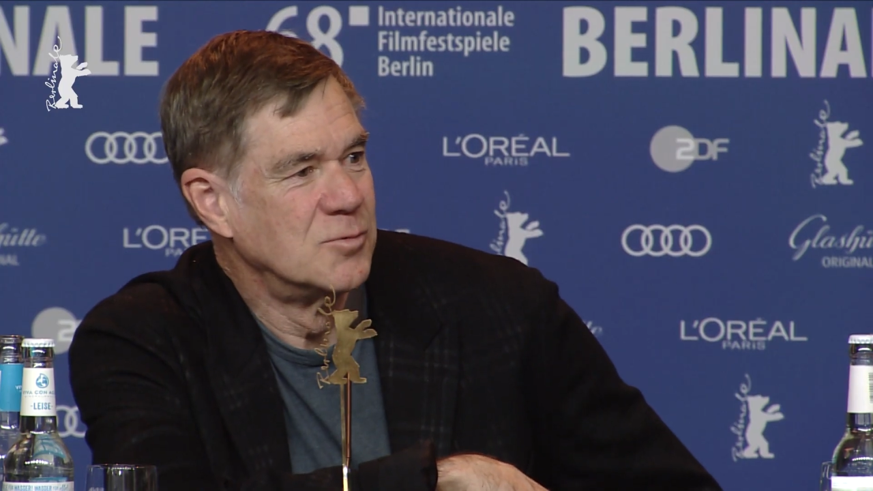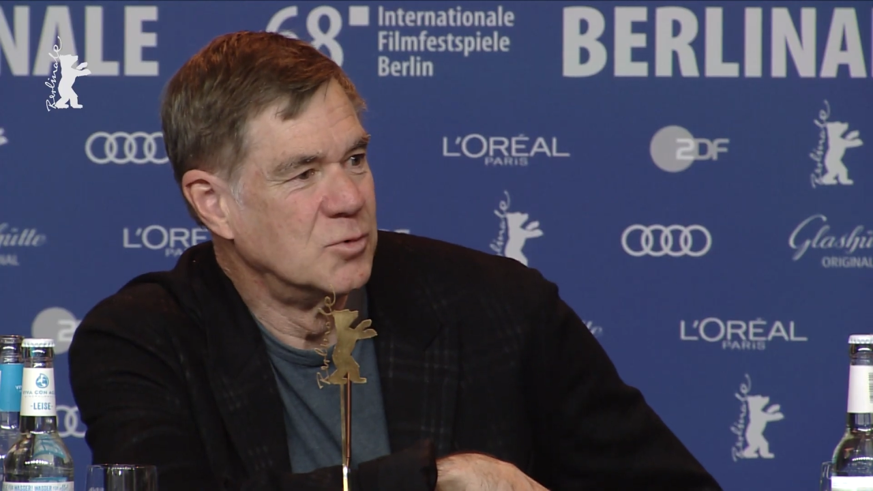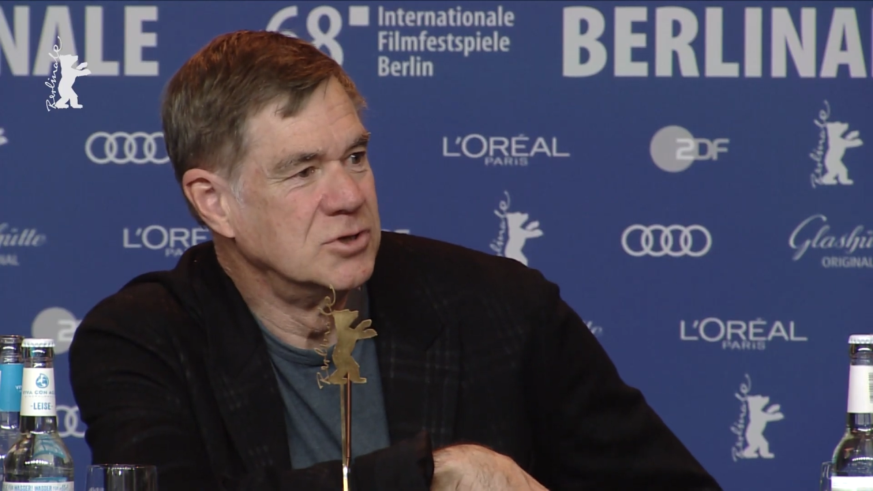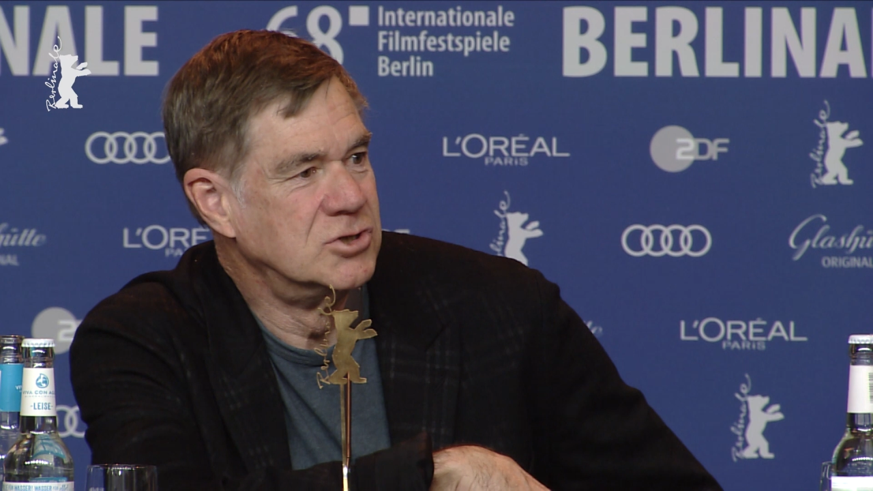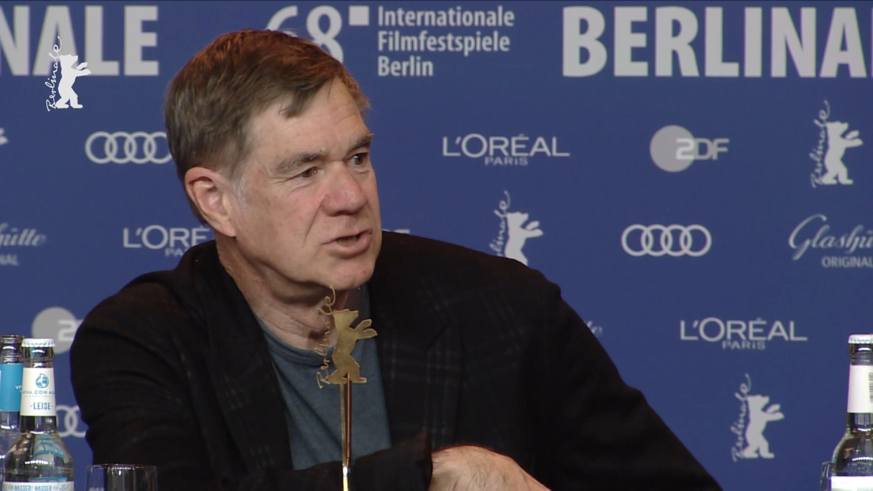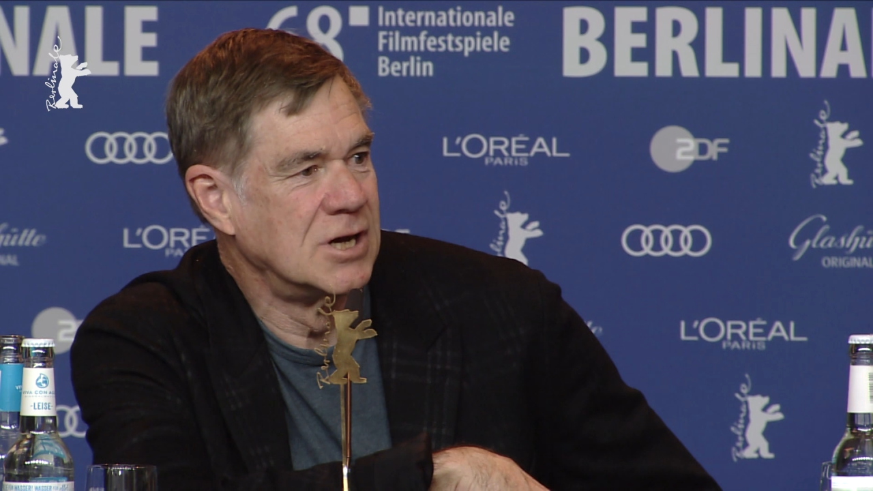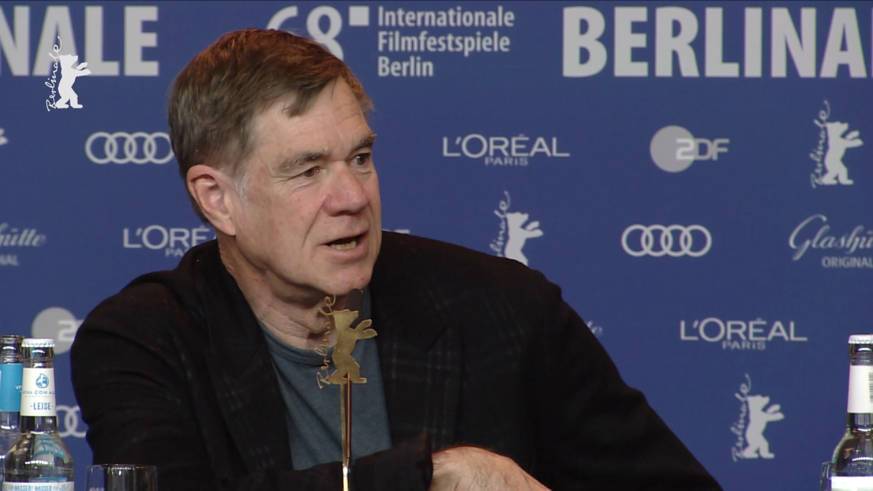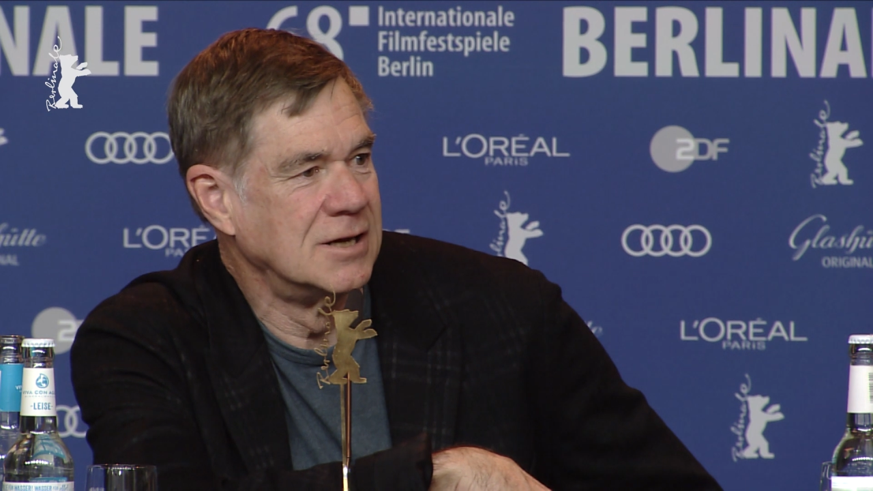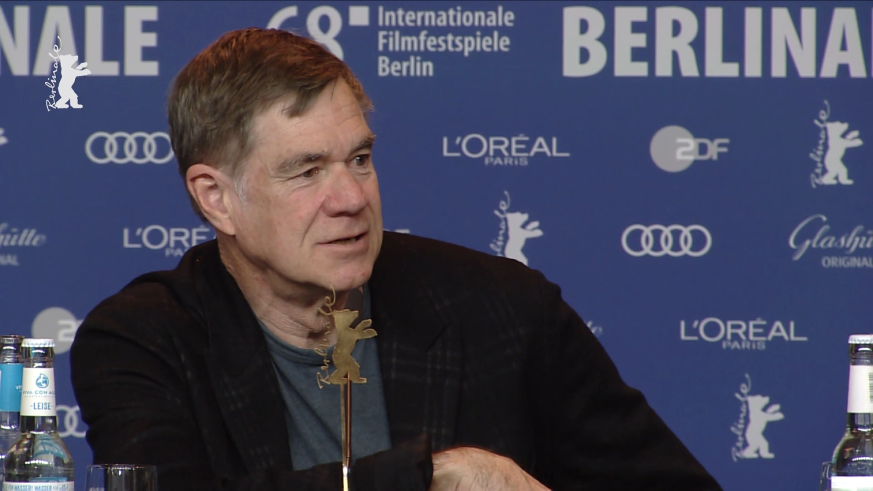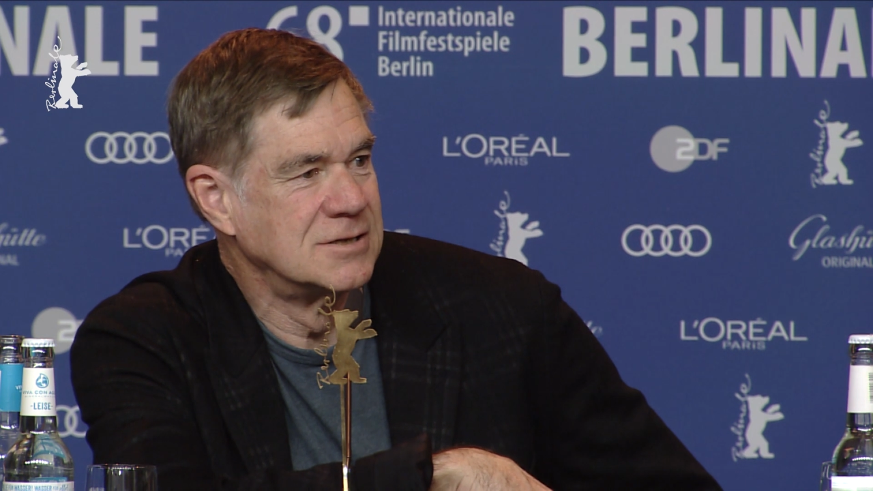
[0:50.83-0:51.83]
would
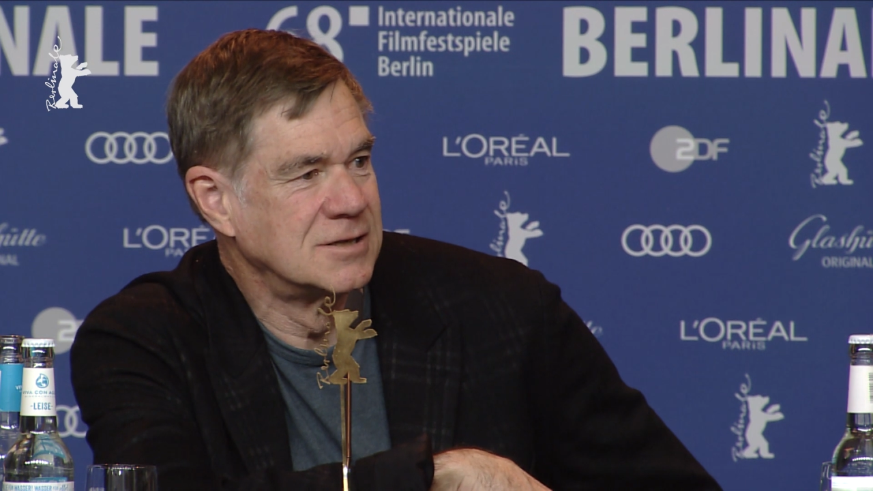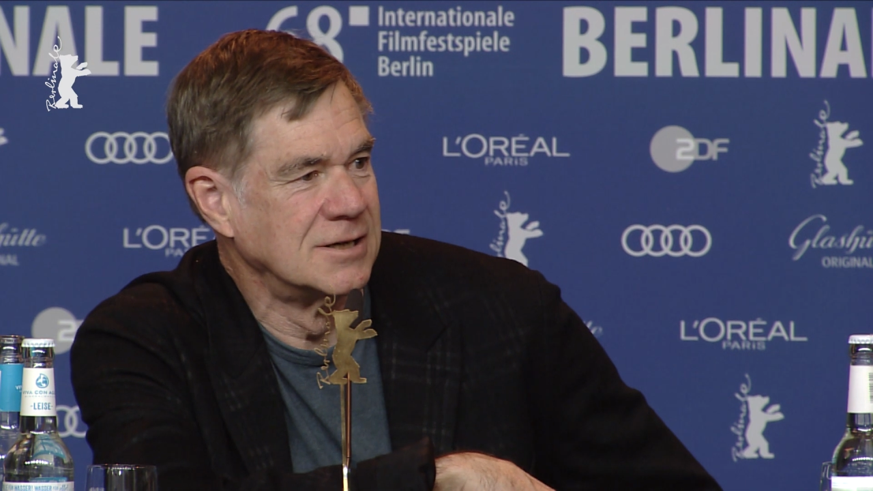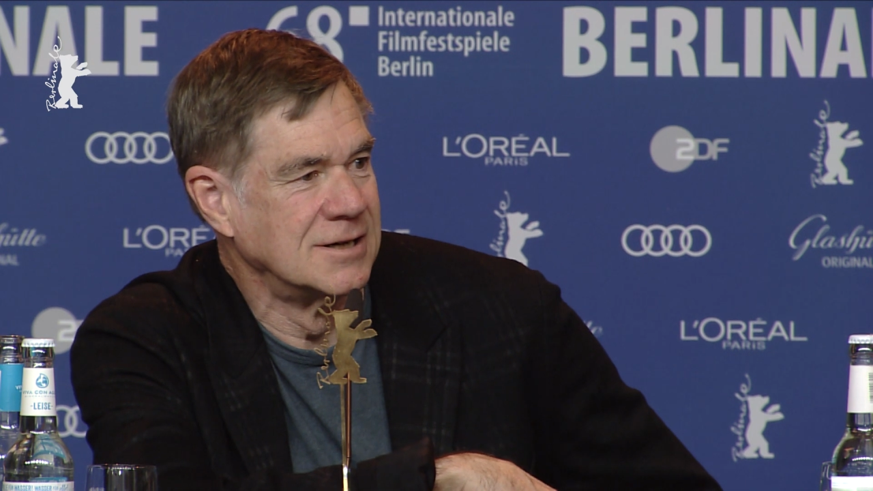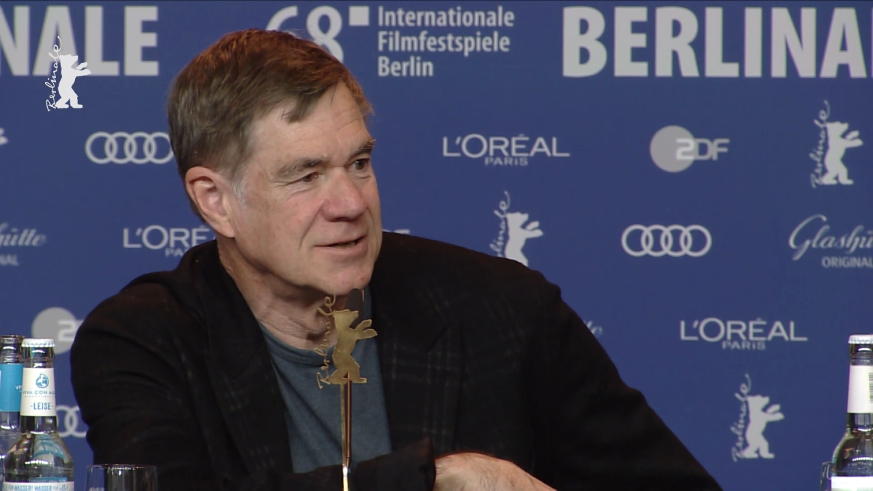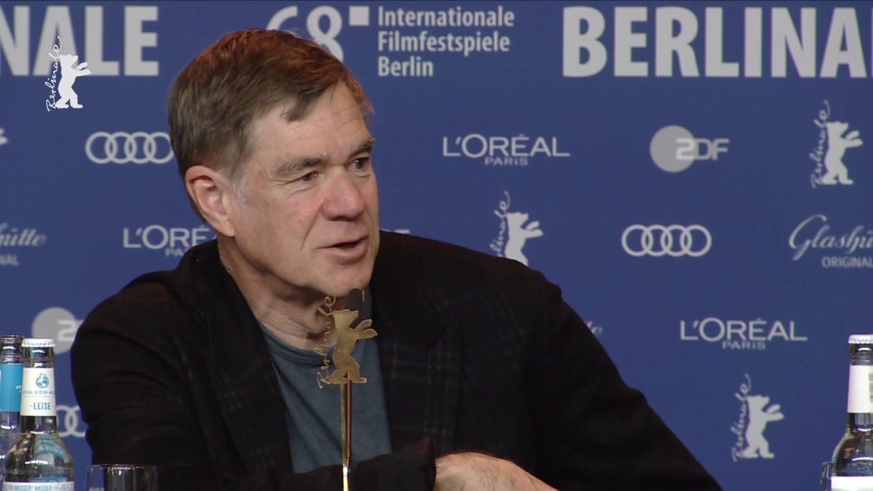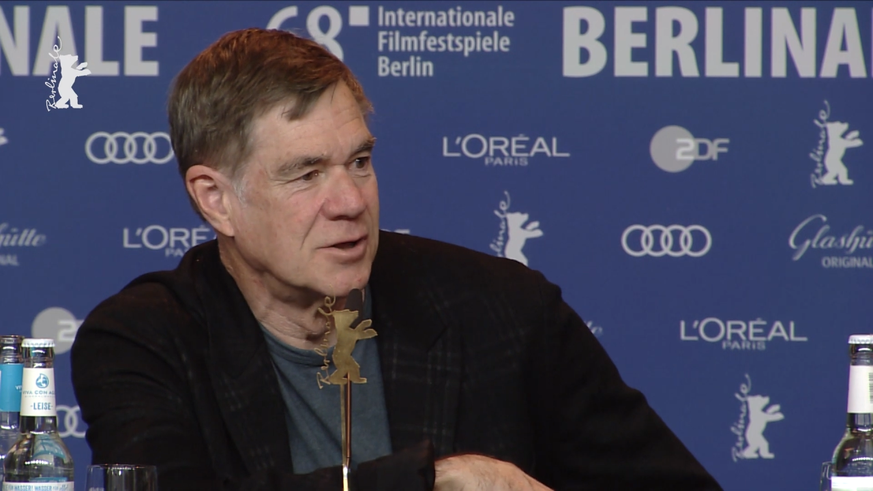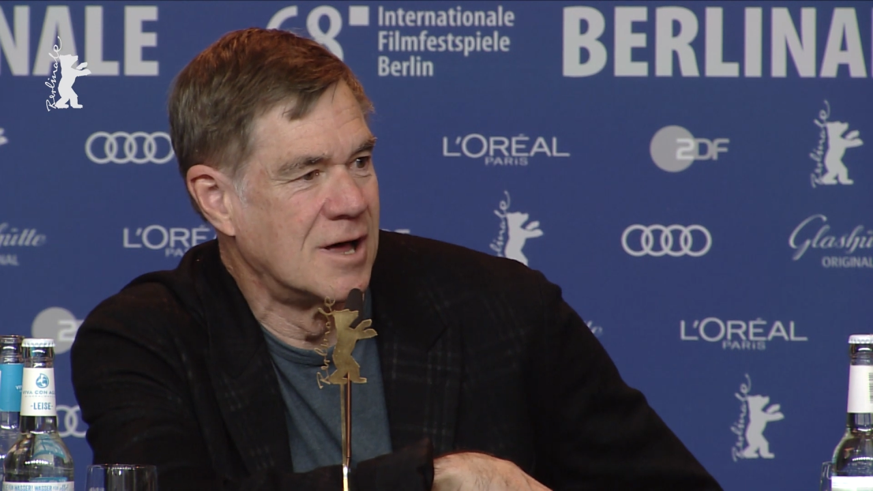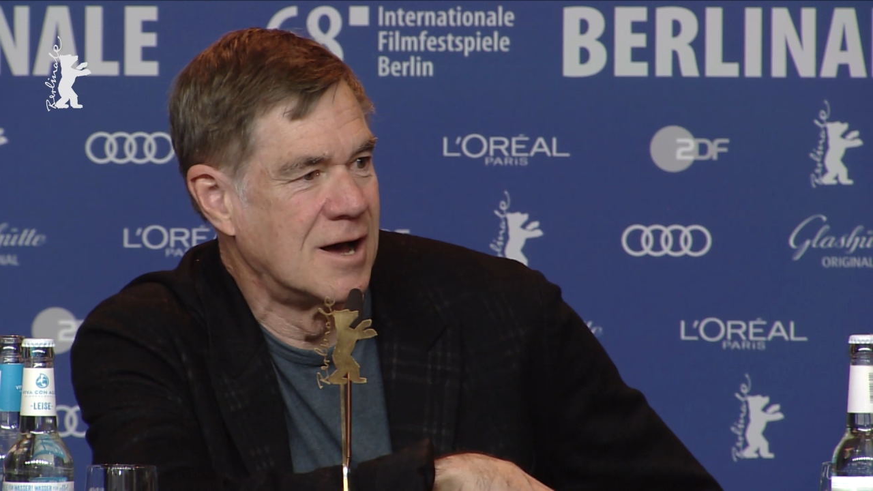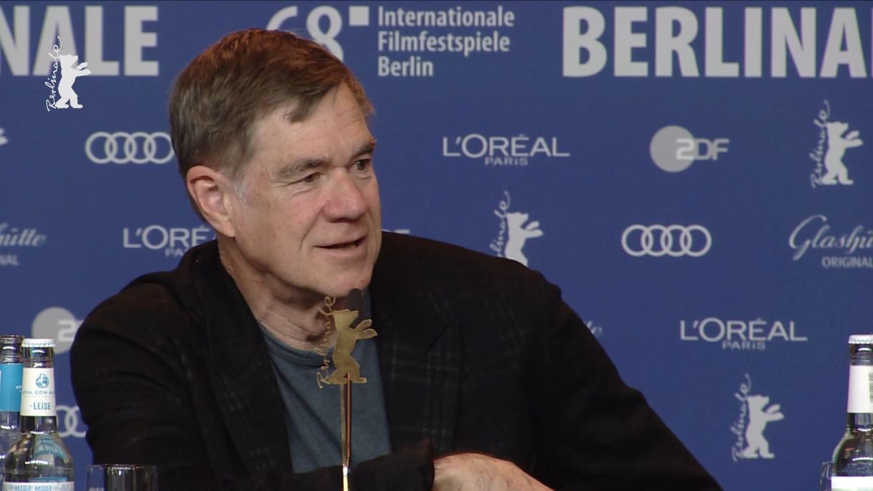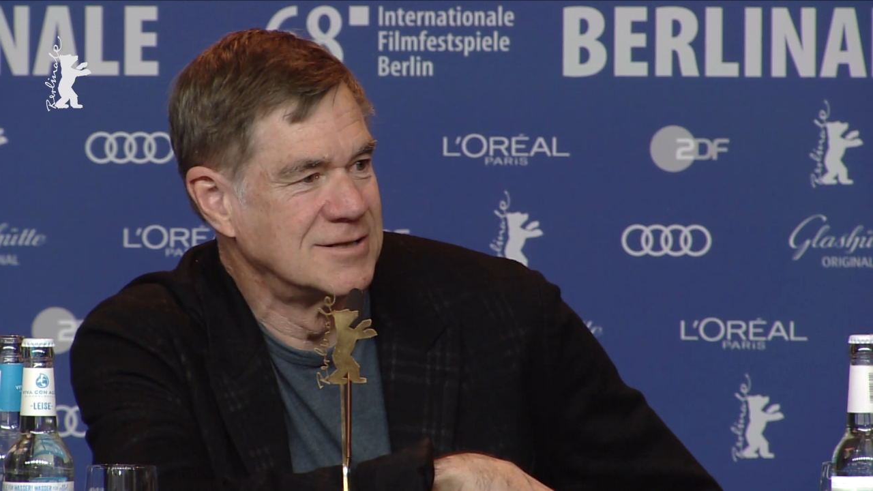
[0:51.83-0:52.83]
change things a
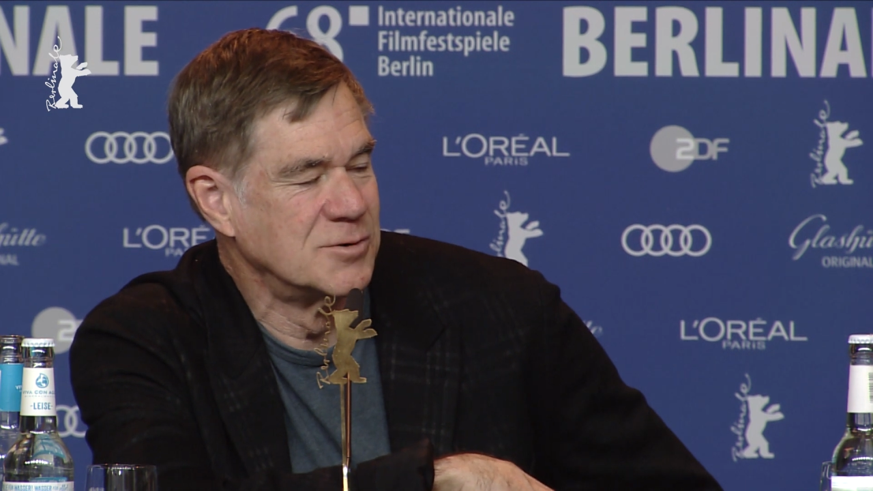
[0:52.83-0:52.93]
lot.